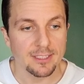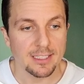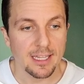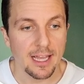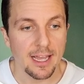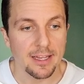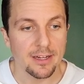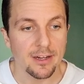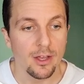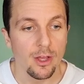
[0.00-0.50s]

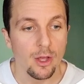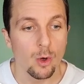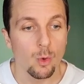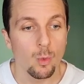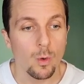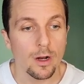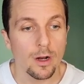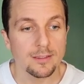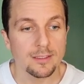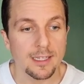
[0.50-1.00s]
side
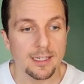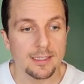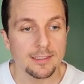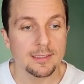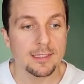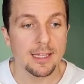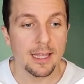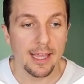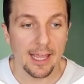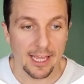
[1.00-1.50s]
where it says
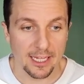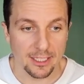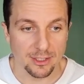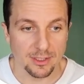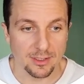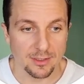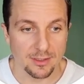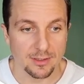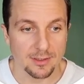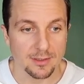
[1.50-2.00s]

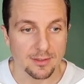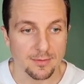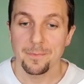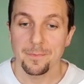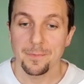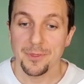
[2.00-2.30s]
Agents.